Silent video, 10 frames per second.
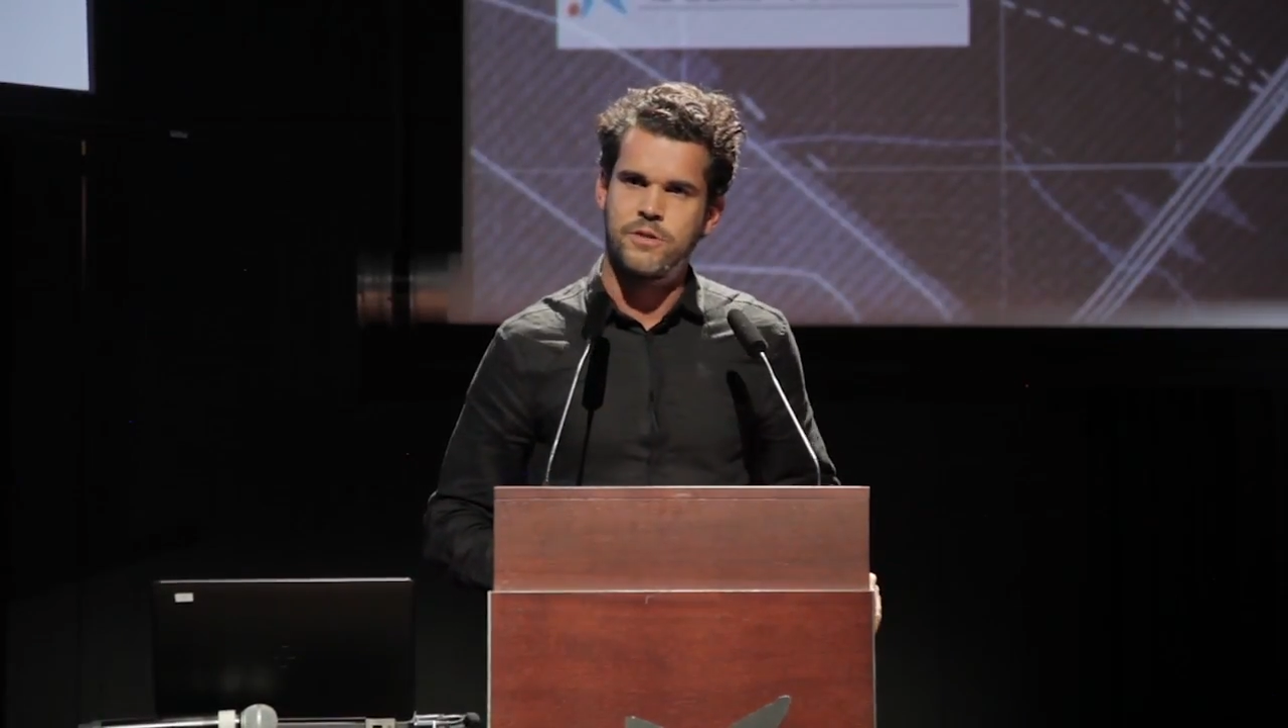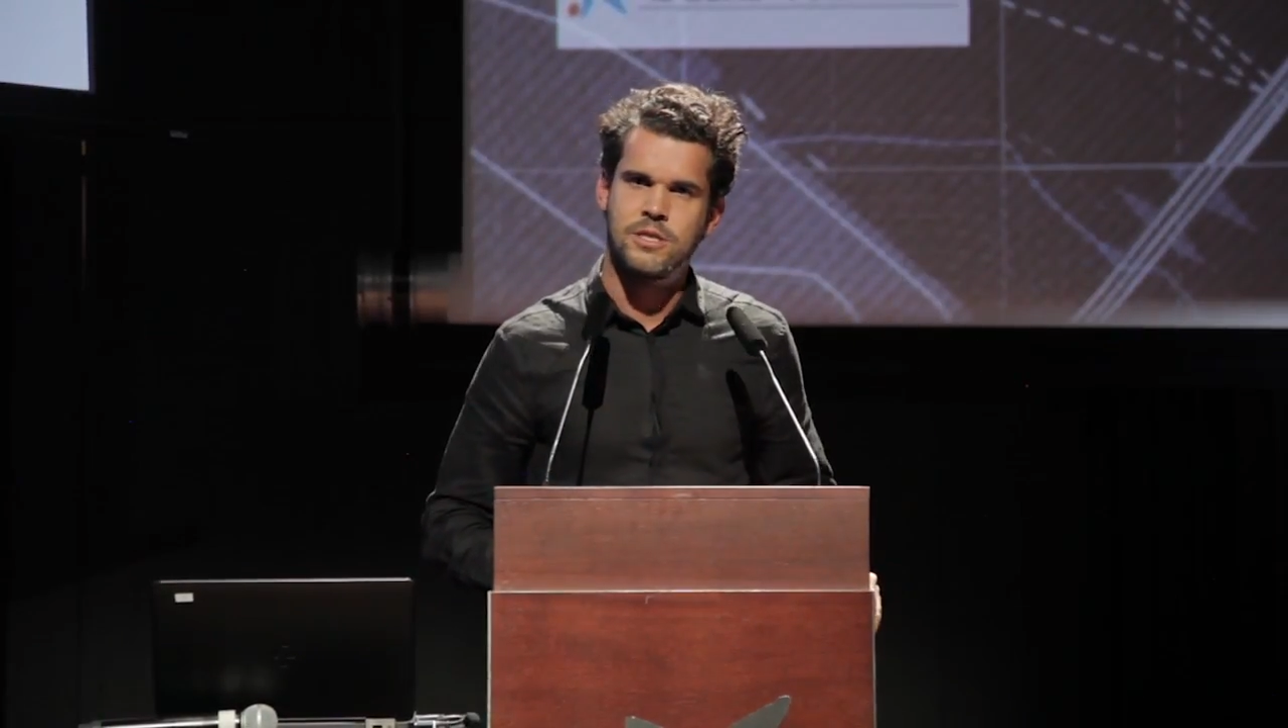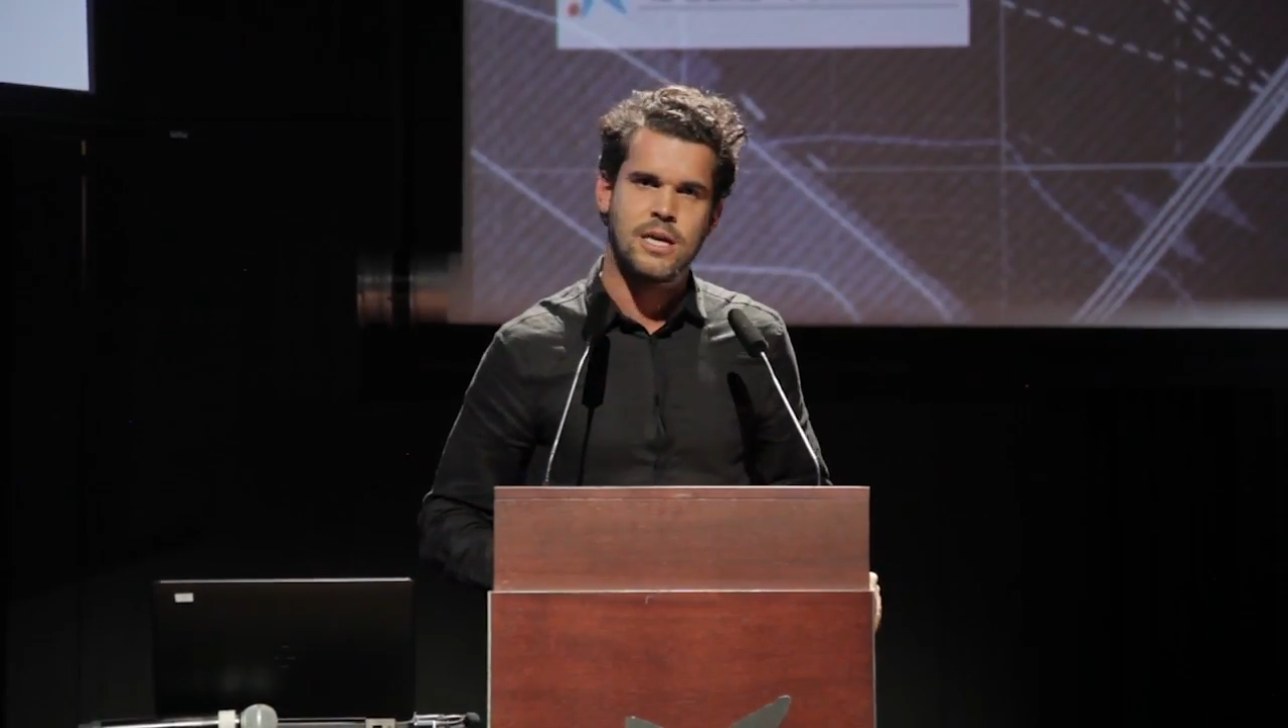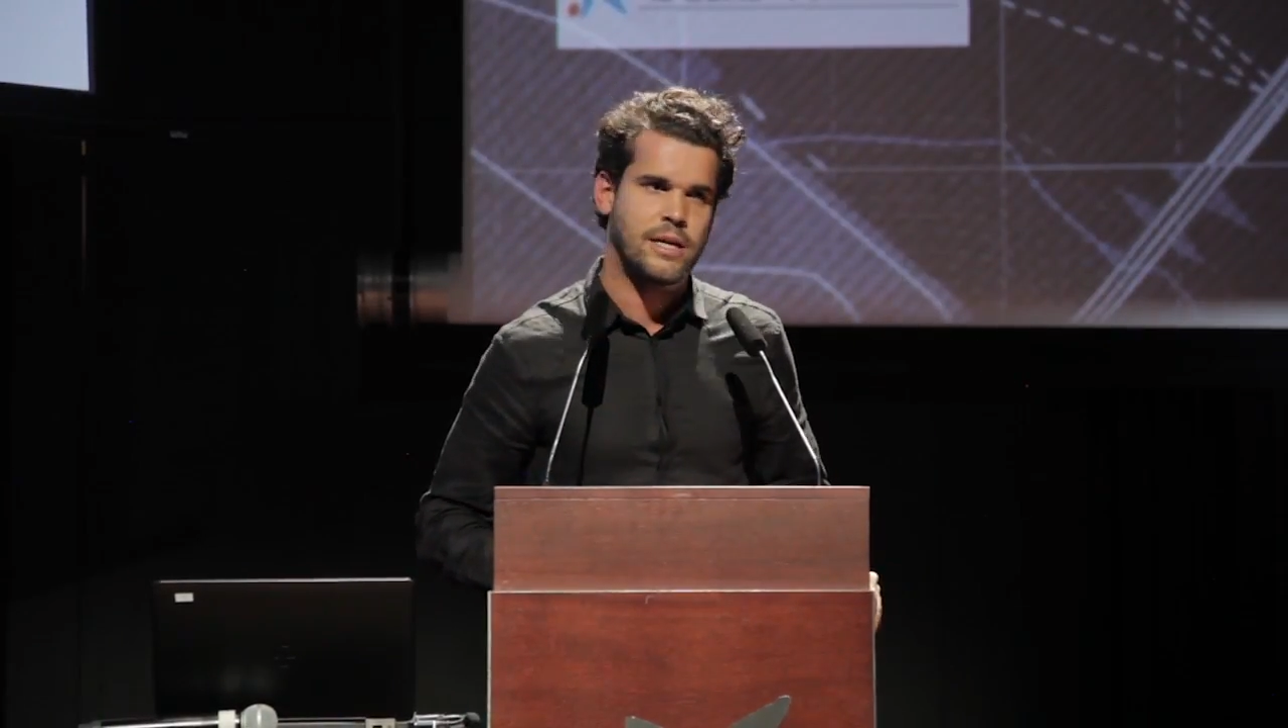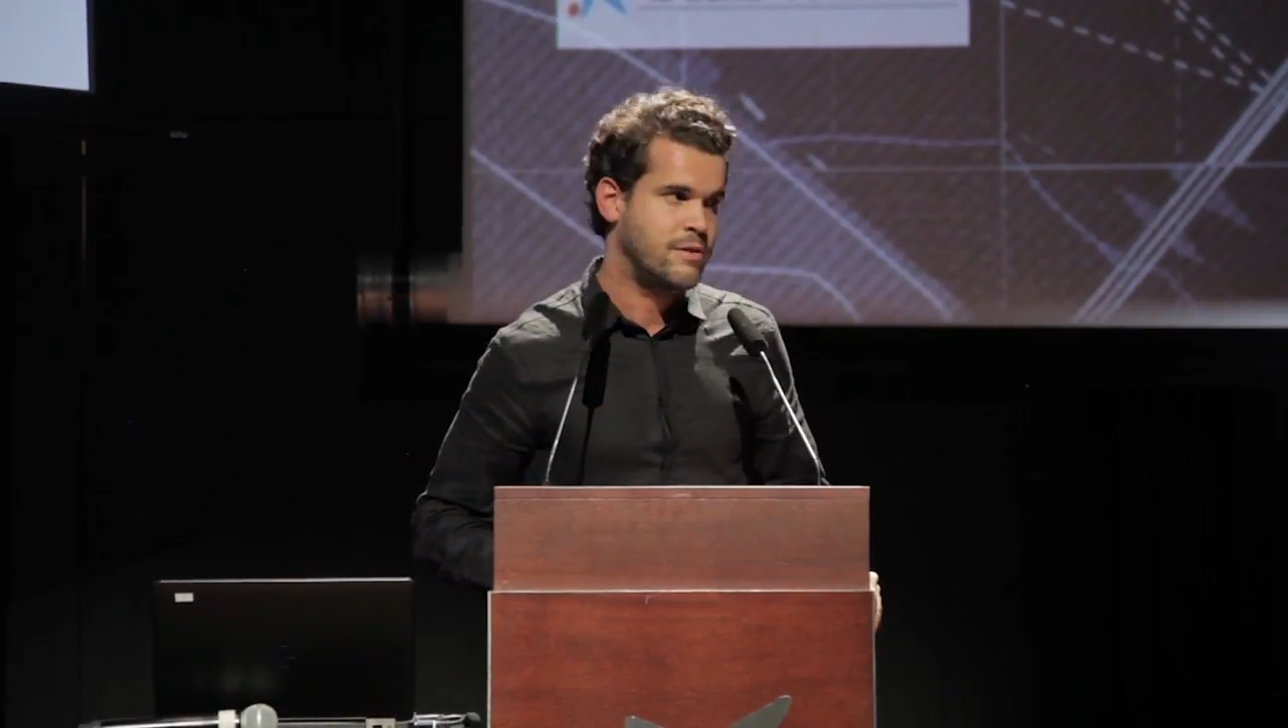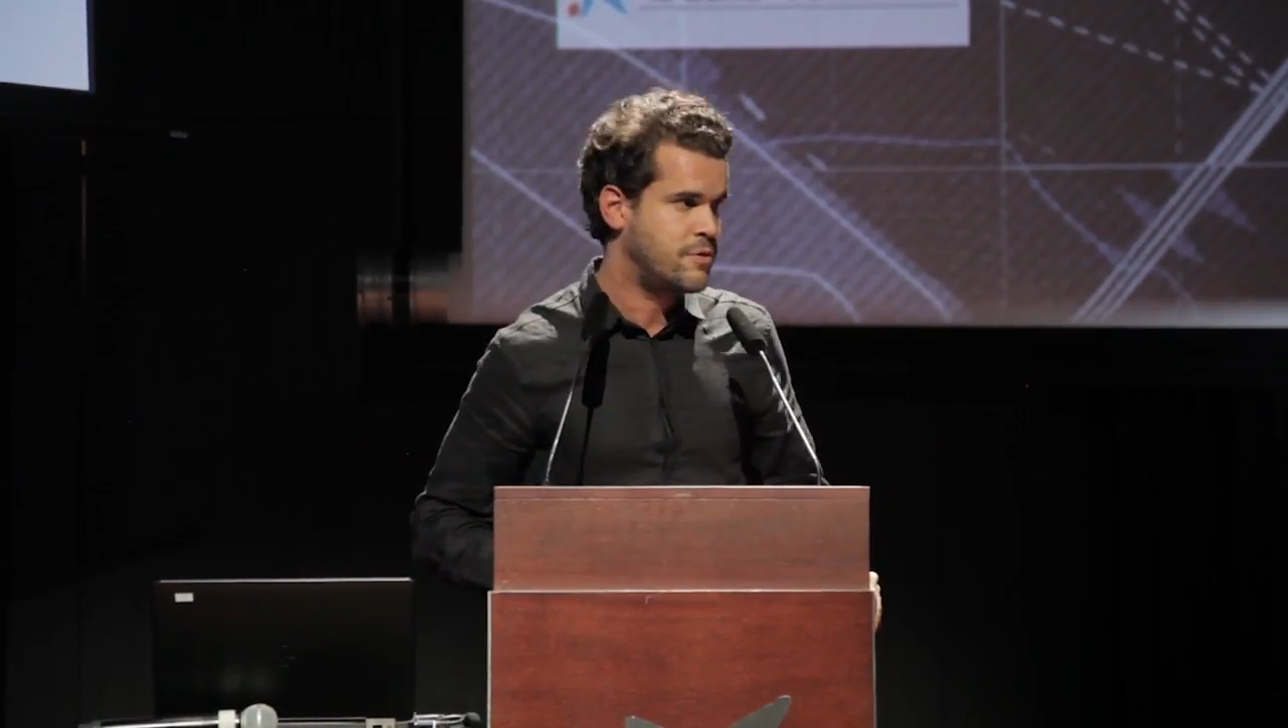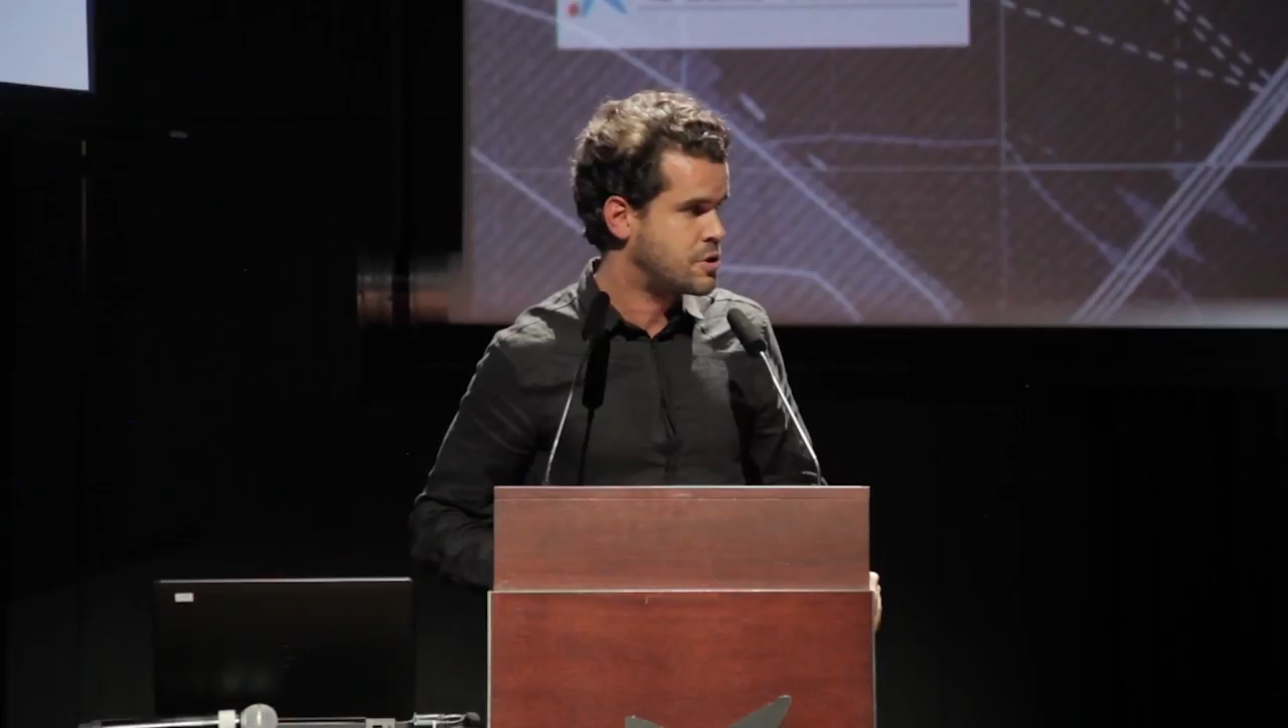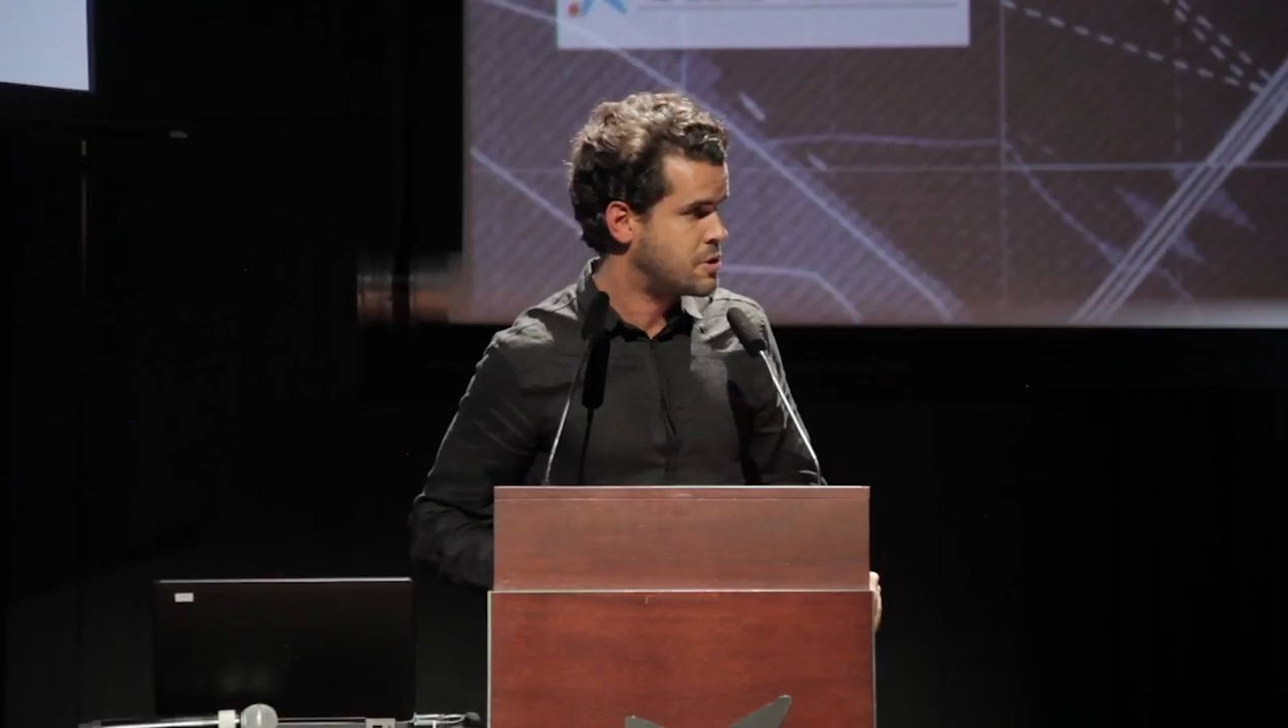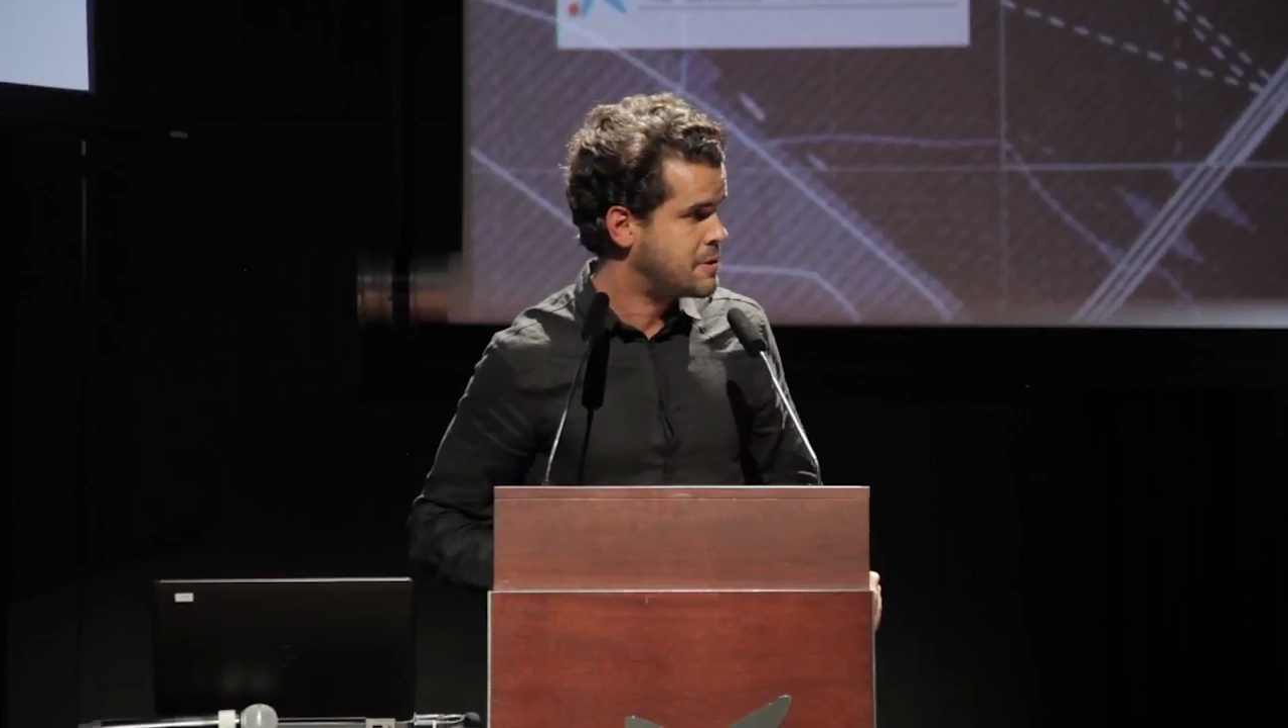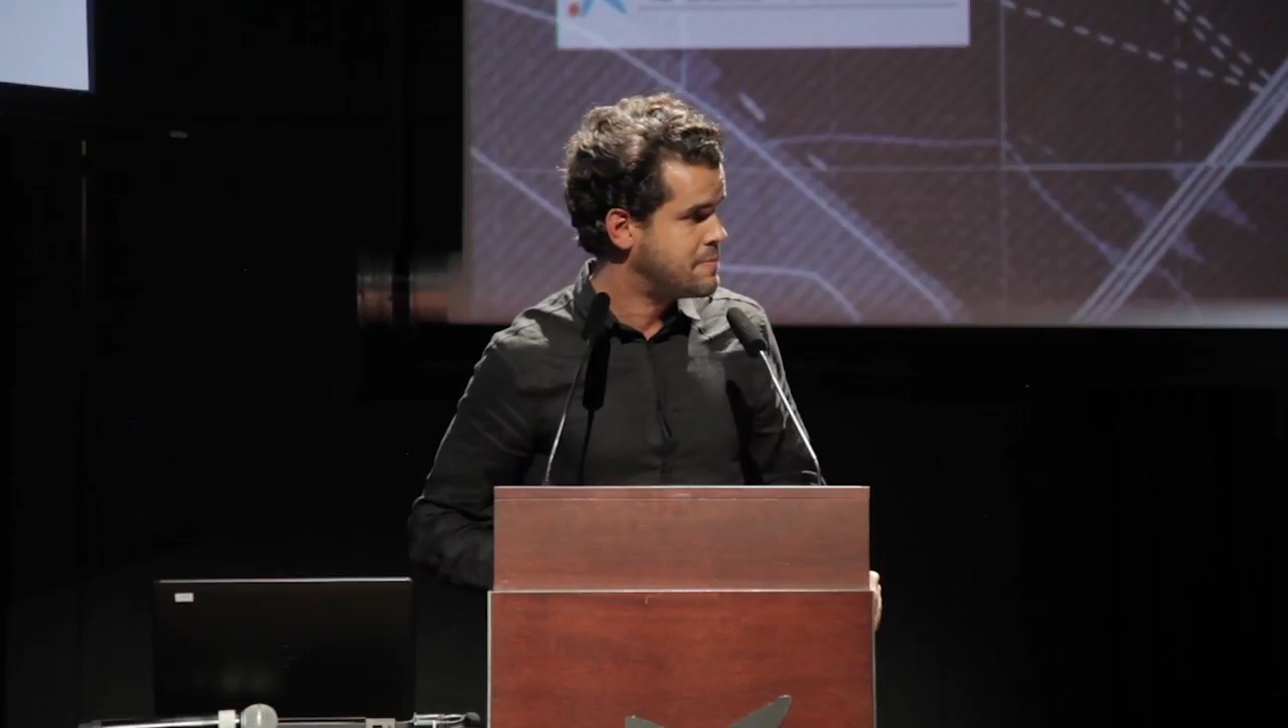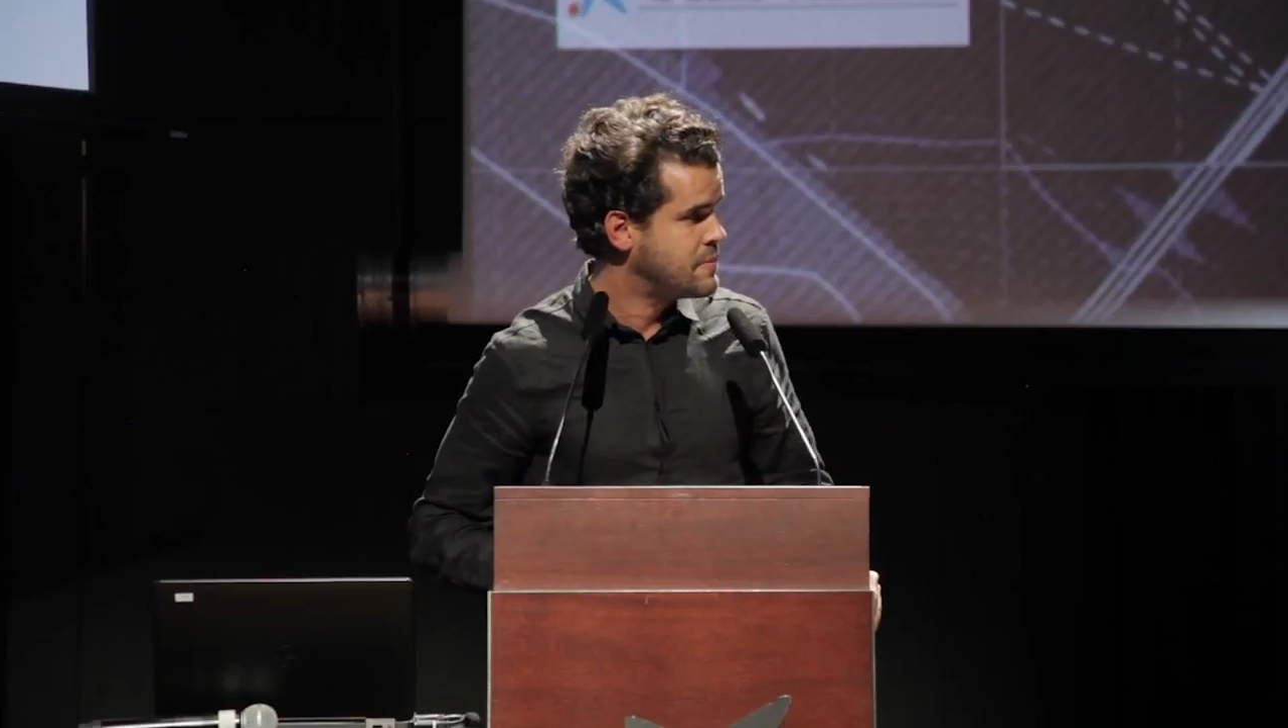in China for sure.